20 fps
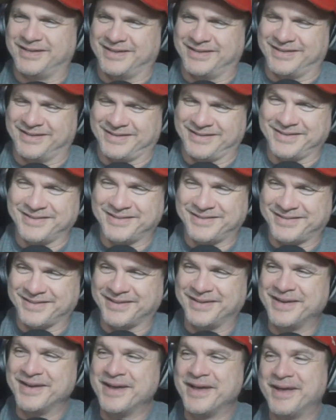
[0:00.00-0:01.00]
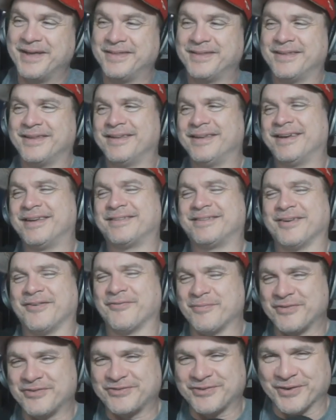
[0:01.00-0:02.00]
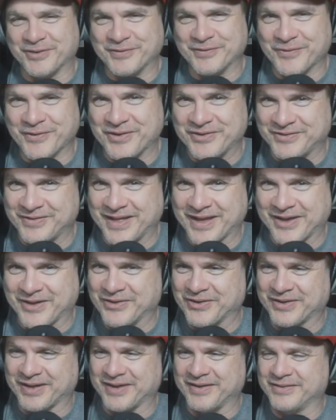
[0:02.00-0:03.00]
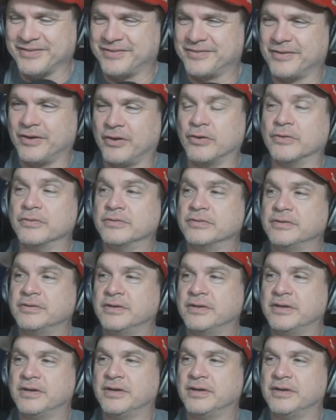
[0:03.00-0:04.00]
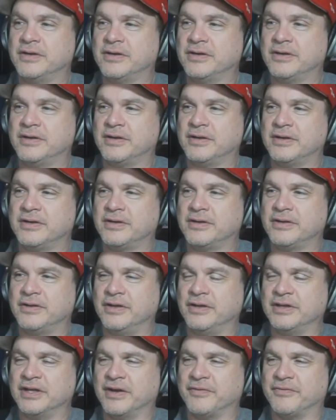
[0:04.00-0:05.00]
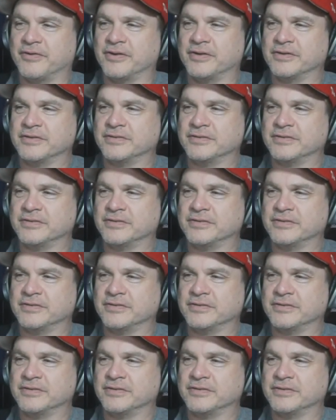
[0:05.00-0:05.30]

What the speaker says: you can tell from his tone of voice that cooking is... Oh, you love her.